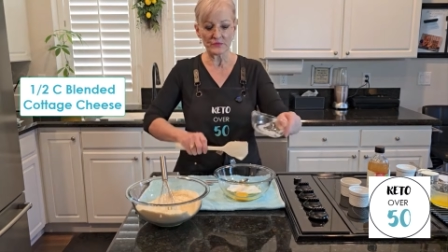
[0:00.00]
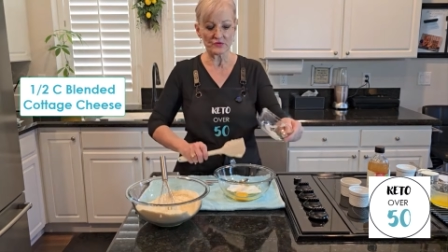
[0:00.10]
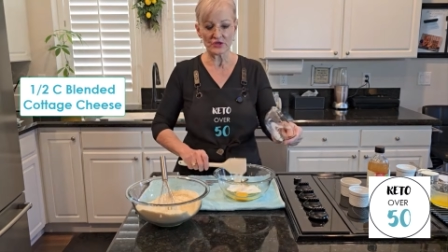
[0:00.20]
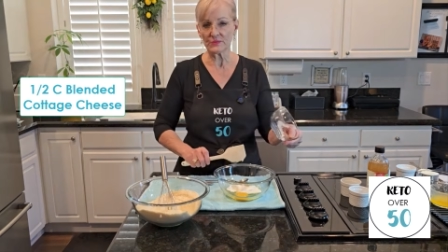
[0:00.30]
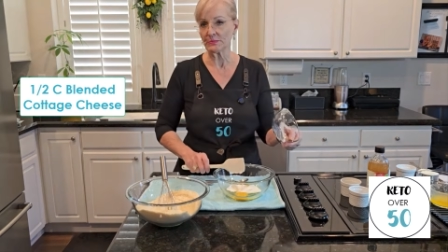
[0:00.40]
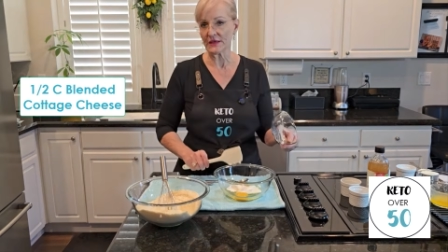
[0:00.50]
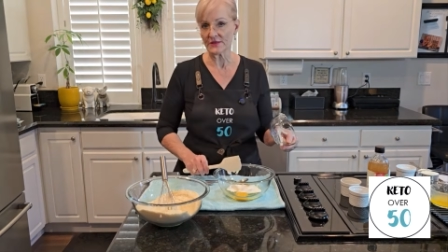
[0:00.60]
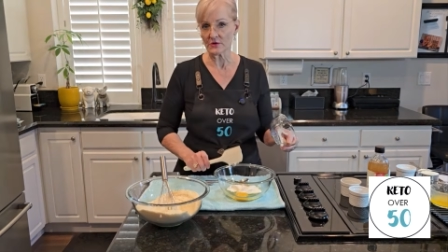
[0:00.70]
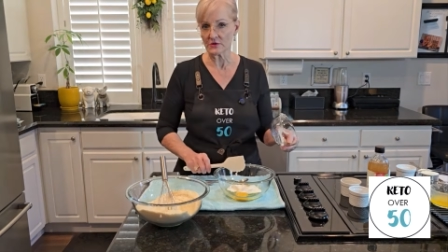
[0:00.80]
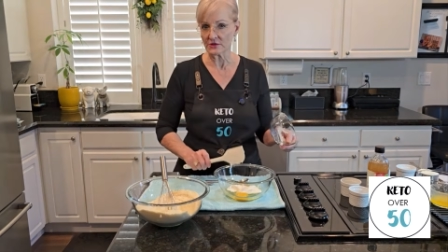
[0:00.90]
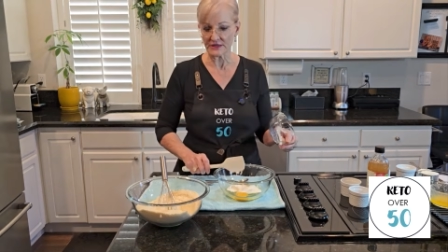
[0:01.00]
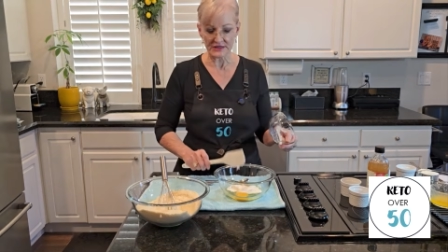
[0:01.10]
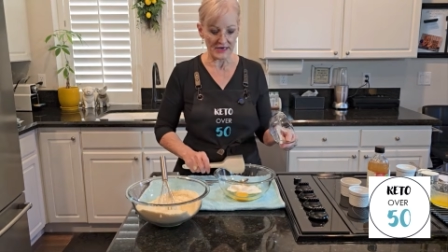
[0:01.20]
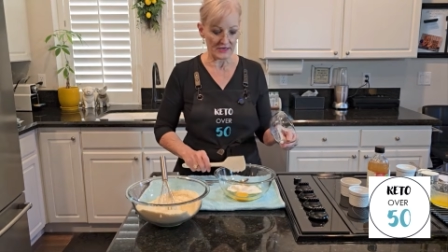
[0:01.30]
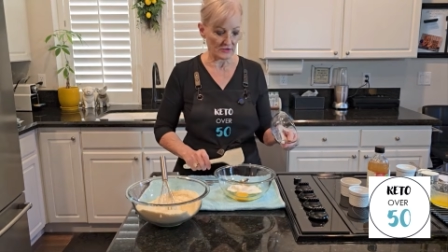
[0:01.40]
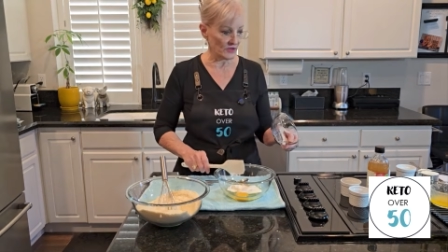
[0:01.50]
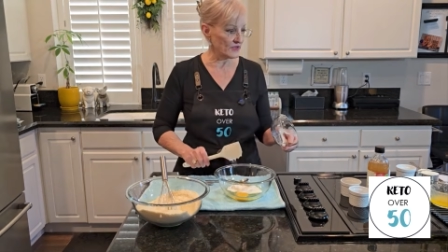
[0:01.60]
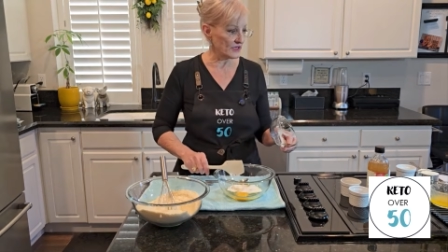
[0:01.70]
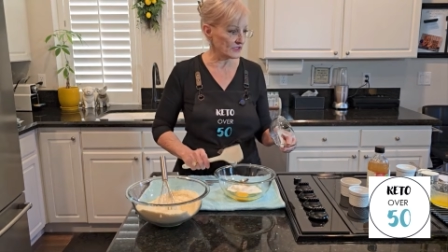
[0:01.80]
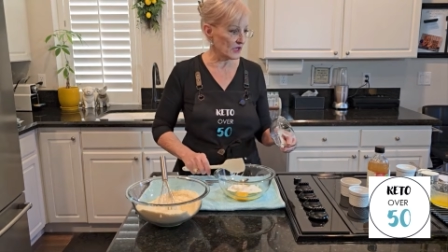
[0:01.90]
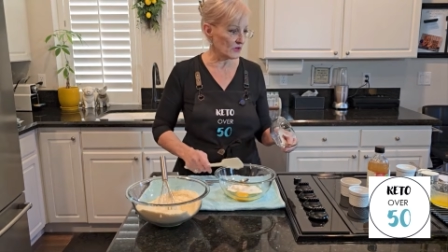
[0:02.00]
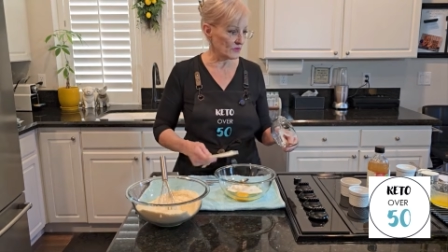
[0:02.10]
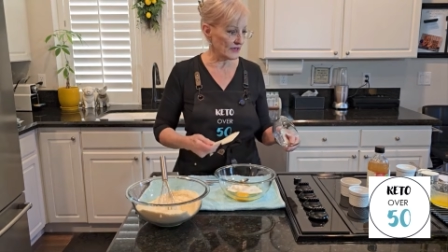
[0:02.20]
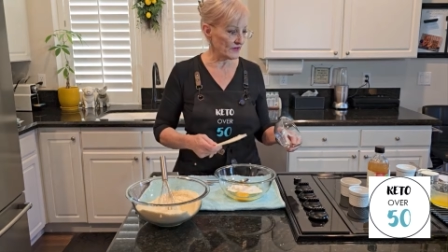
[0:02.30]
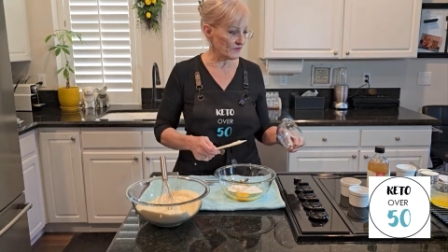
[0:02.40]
just blend the whole container and then it's all ready